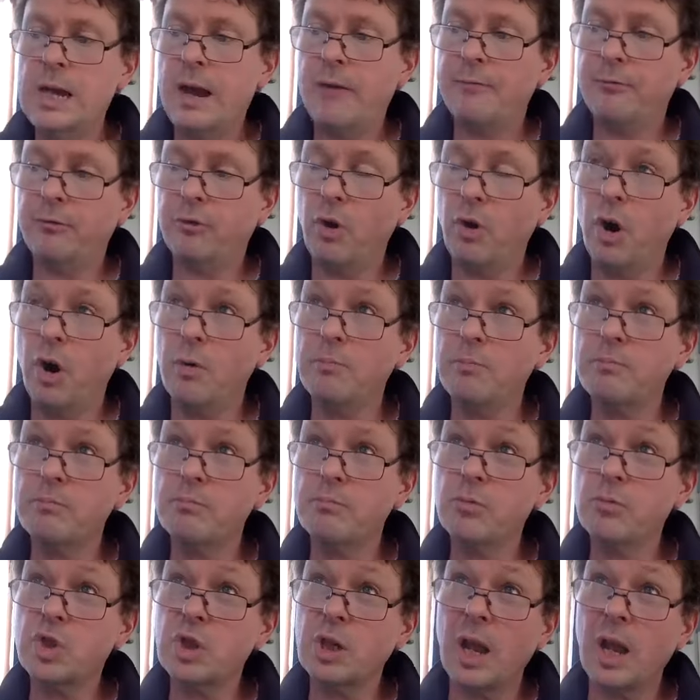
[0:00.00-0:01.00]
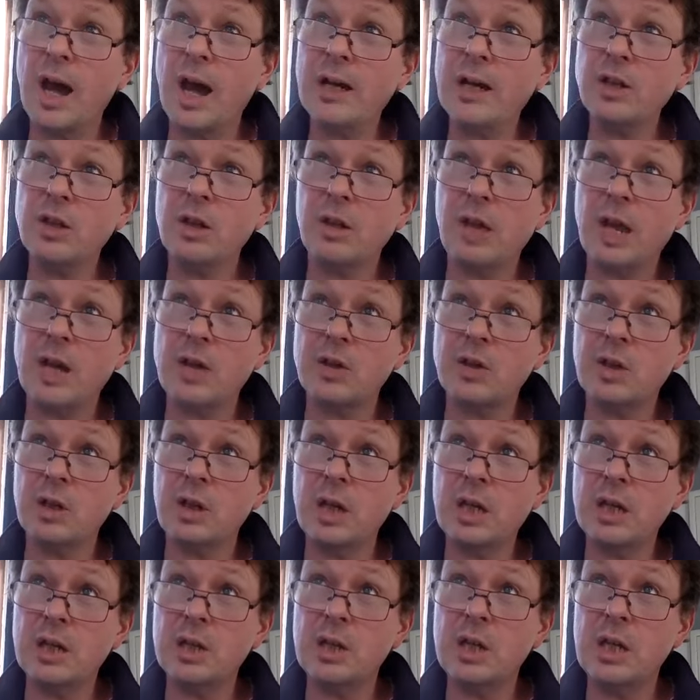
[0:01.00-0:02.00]
And from July
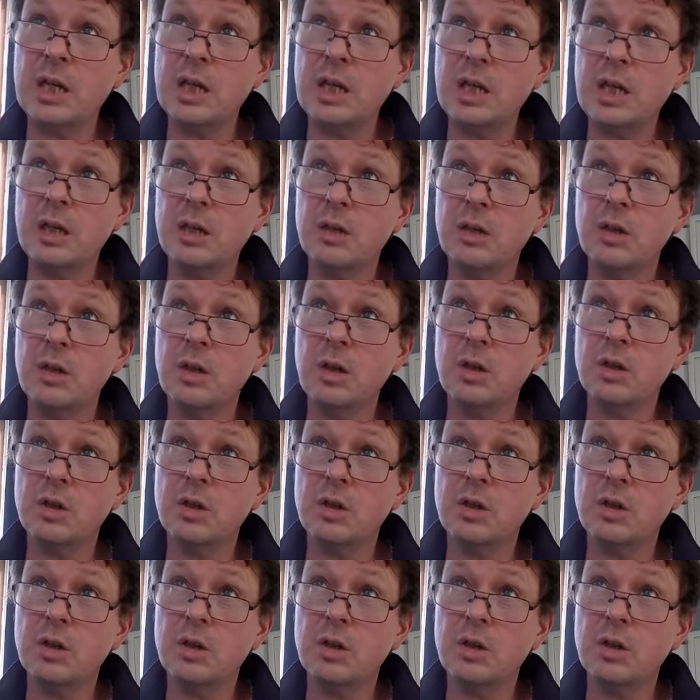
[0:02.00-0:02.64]
2018